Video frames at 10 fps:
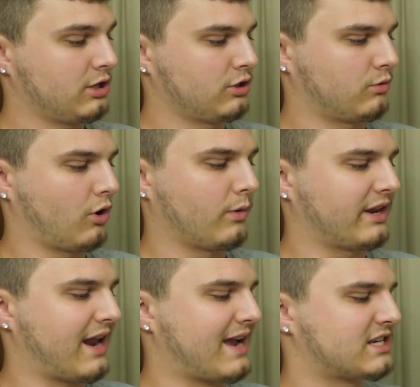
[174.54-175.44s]
you go
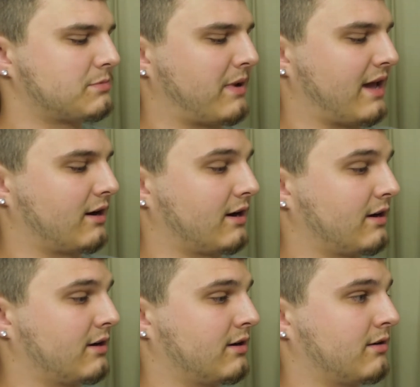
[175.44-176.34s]
in an X
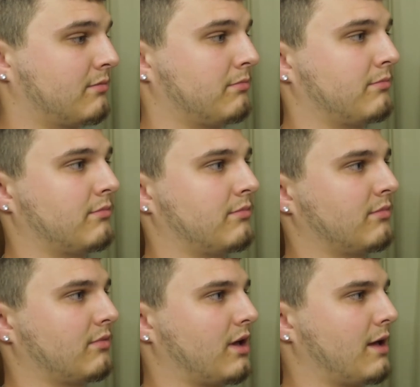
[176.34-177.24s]
pattern,
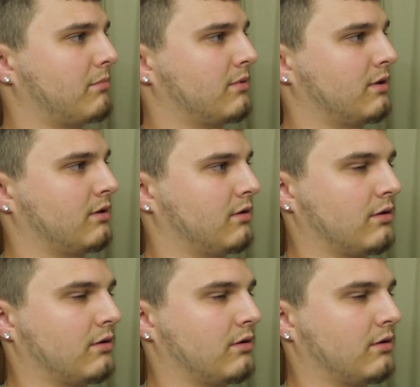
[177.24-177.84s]
up